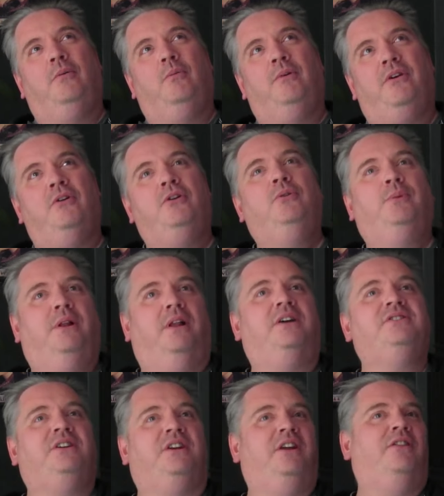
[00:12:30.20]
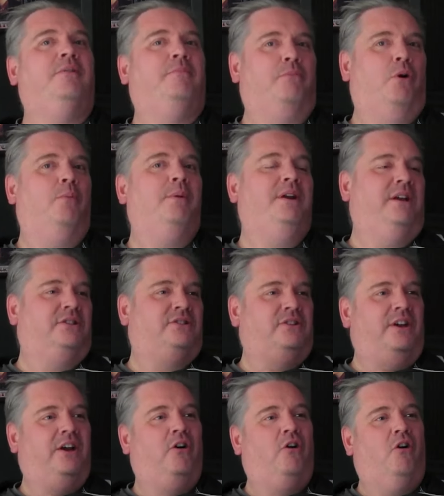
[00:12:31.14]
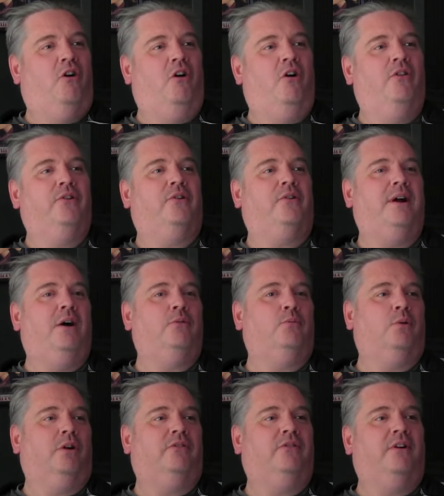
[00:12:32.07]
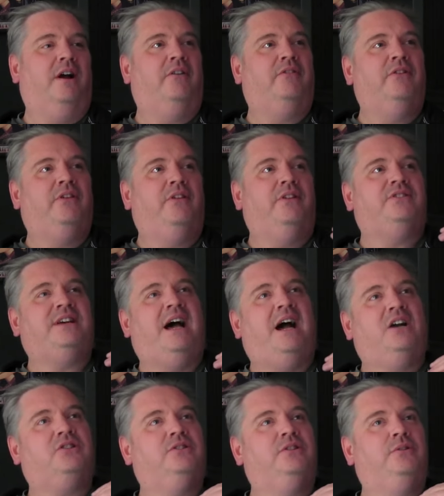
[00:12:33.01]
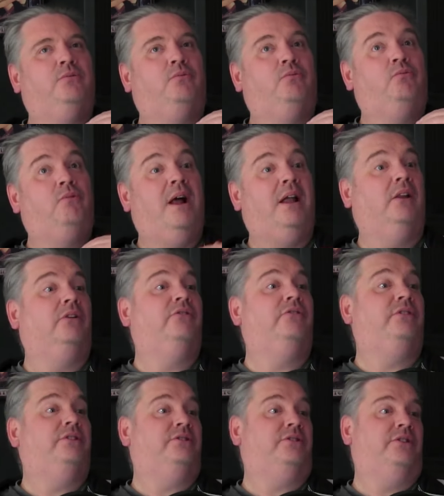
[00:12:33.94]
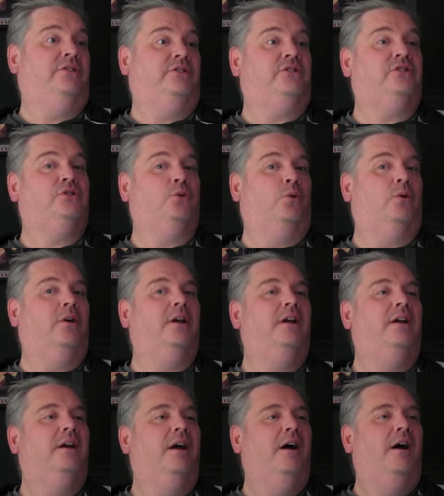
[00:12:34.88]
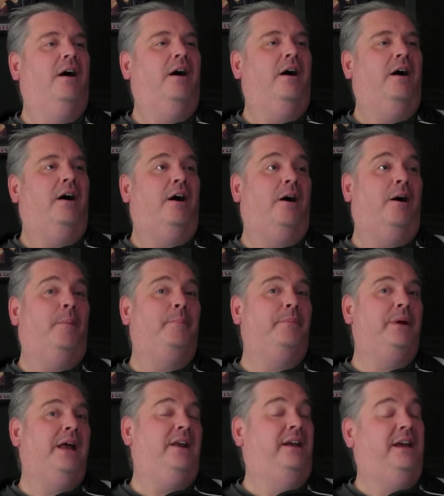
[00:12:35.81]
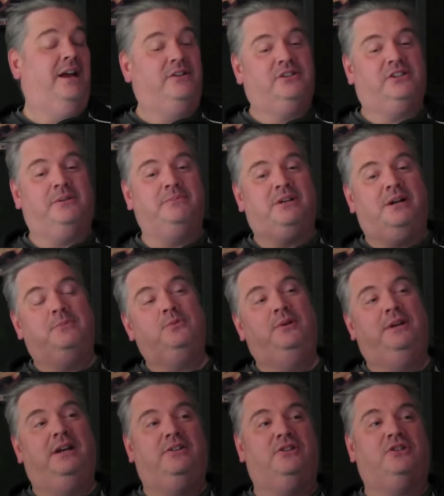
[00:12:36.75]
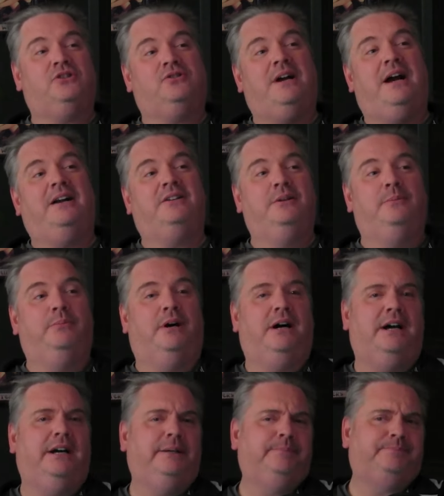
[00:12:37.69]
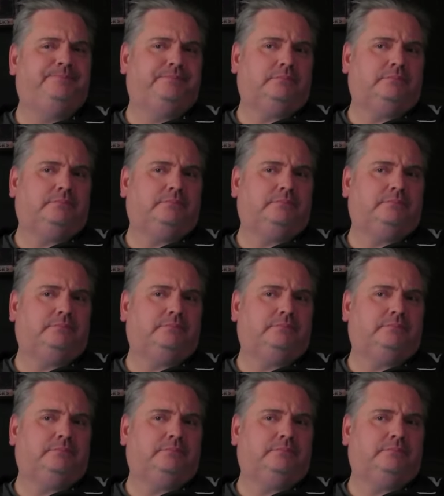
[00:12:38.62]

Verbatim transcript: without you realizing it in the moment, it's laying all the groundwork for everything that's actually relevant to the story. Um, and again, sometimes we get distracted by